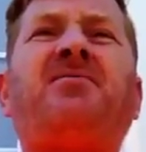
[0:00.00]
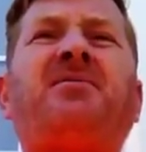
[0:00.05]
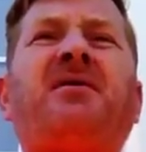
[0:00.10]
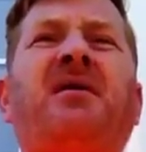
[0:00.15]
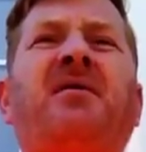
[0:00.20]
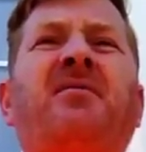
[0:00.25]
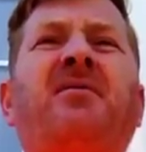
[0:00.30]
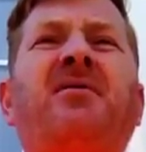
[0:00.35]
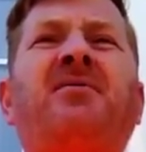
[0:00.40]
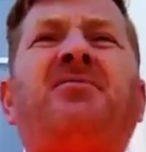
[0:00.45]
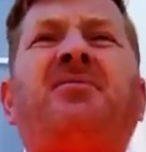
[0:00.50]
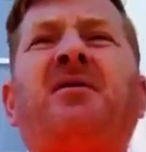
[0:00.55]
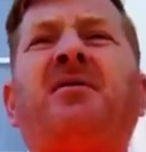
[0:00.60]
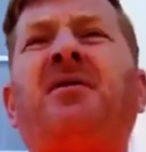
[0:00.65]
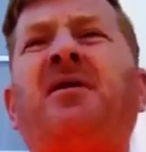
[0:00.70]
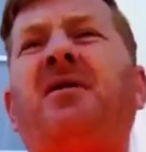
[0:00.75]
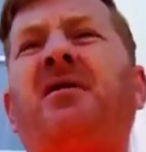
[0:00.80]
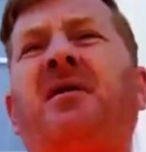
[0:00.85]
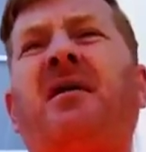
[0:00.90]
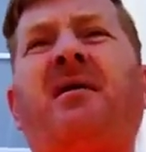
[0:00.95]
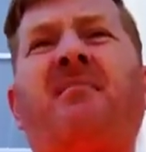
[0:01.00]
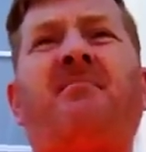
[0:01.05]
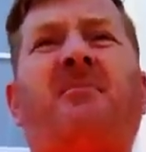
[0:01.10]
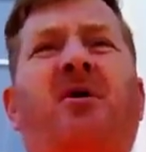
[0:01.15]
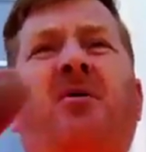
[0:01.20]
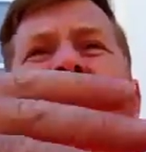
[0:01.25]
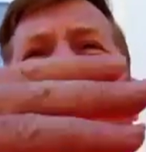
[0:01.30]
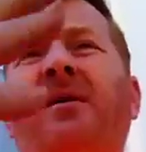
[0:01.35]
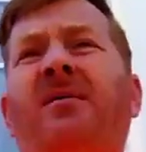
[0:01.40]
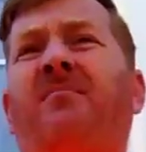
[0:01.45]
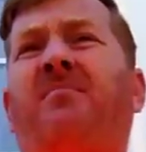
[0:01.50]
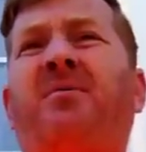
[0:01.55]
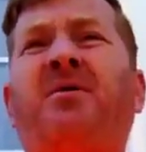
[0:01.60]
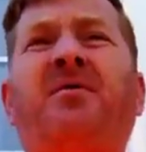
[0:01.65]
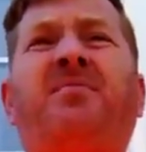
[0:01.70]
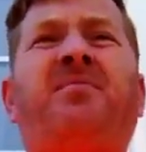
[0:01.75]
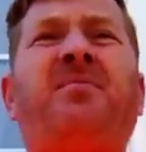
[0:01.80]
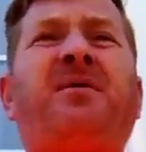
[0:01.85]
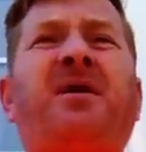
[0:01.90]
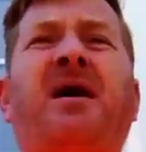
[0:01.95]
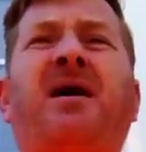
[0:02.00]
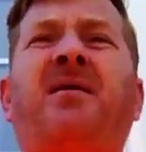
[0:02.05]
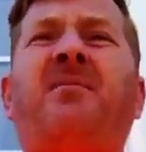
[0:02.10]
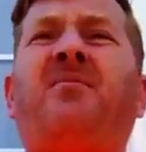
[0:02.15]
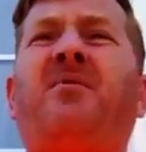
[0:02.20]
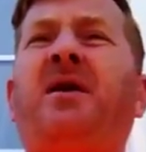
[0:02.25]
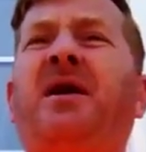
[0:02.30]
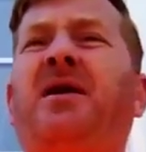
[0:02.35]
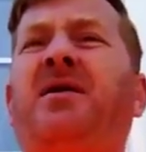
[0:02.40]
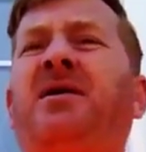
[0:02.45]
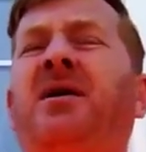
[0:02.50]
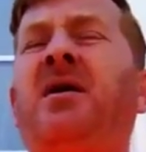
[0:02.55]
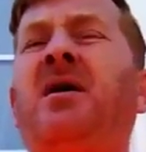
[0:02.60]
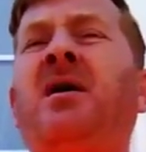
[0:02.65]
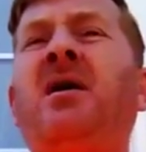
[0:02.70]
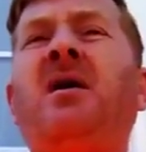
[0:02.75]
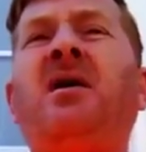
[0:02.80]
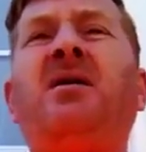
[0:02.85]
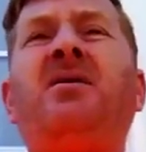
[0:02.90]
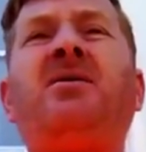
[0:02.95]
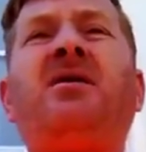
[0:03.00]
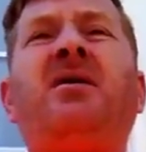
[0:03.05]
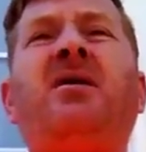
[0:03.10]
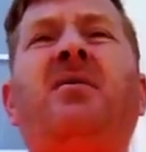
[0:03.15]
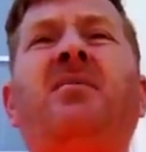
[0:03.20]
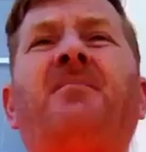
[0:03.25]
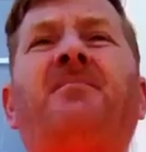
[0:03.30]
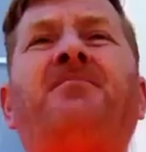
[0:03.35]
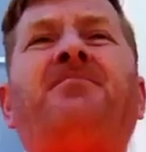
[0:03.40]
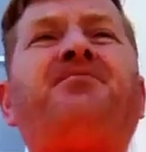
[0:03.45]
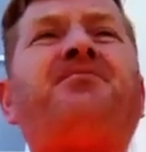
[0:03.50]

Saturday, Sunday and I'm already booked for that week, you know,